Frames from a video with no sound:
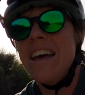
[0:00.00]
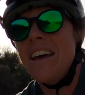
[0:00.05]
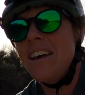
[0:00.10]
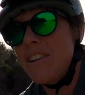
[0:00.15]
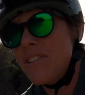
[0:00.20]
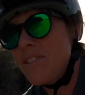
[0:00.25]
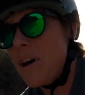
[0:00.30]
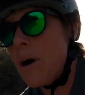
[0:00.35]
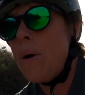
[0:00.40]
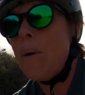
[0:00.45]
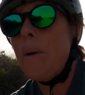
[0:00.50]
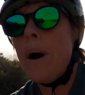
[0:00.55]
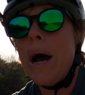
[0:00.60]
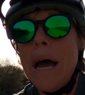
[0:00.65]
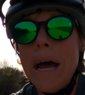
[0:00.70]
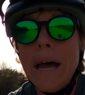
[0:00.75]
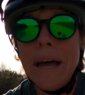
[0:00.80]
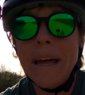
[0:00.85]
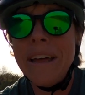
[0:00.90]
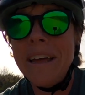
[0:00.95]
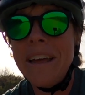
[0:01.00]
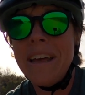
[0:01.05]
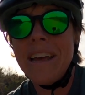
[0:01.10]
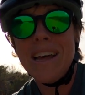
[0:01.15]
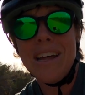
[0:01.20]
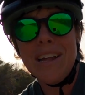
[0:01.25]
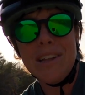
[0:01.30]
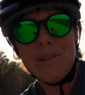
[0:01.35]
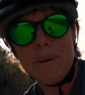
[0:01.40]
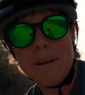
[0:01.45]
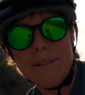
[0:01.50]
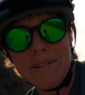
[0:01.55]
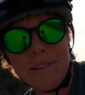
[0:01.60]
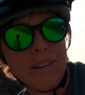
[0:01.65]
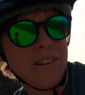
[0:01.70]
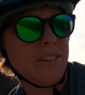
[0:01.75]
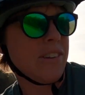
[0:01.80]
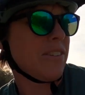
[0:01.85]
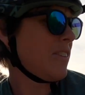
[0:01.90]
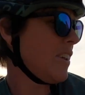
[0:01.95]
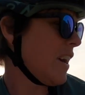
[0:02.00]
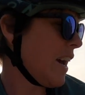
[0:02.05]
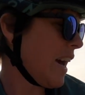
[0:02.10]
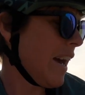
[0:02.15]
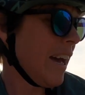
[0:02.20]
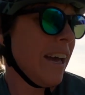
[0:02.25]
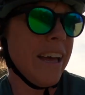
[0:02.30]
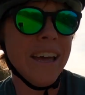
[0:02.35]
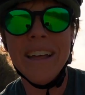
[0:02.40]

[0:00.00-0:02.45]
So it's basically just a